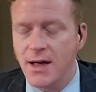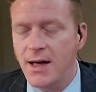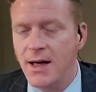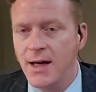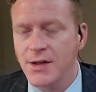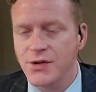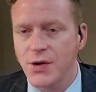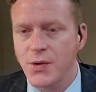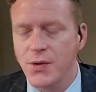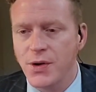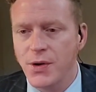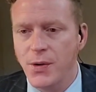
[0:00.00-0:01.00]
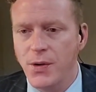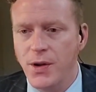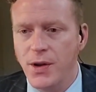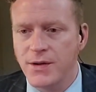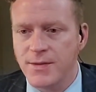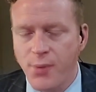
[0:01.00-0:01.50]

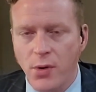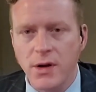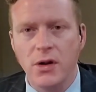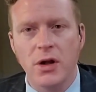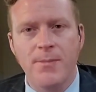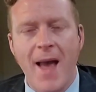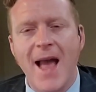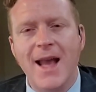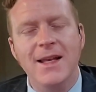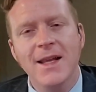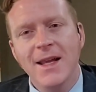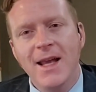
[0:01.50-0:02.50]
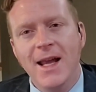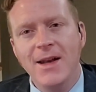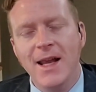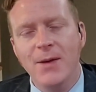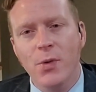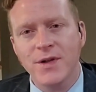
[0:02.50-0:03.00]
It's important to look back and